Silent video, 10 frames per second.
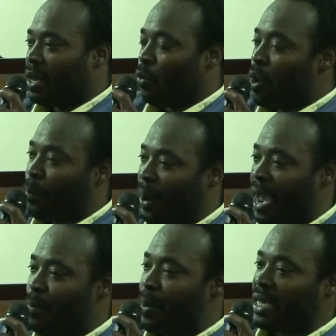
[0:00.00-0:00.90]
We
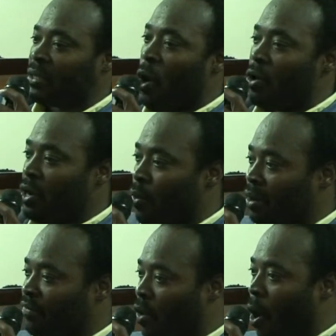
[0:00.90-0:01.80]
pray based on the
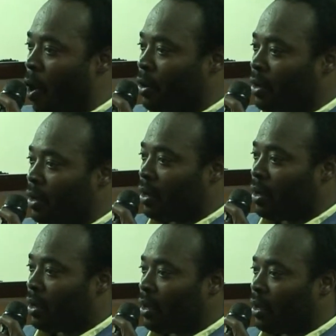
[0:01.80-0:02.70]
word of God.
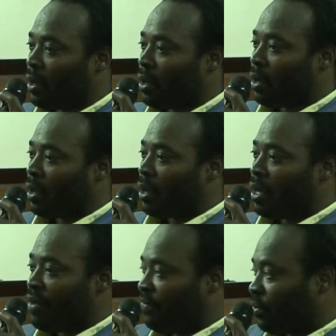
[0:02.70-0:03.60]

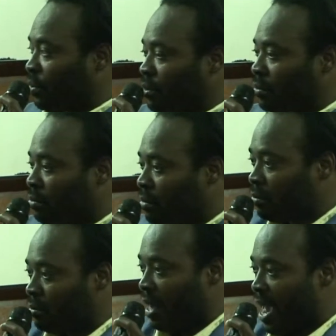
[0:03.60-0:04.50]
If
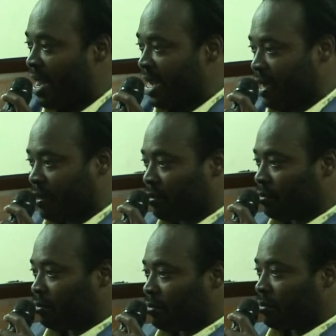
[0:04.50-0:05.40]
any
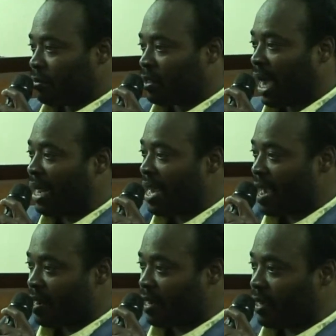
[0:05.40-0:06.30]
shall
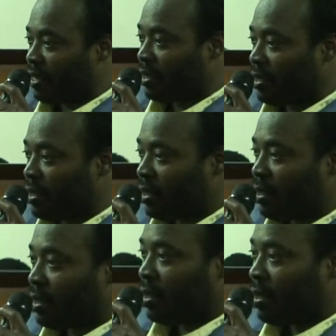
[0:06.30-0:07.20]
agree,
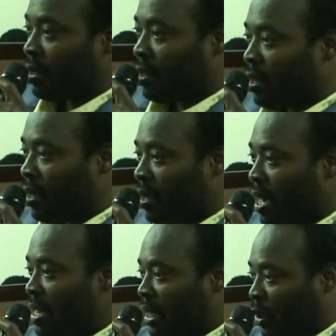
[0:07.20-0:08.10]

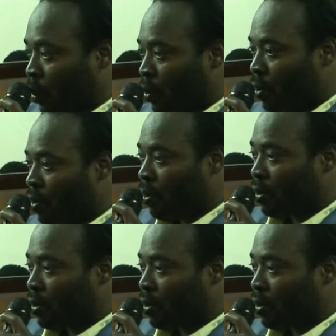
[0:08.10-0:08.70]
any two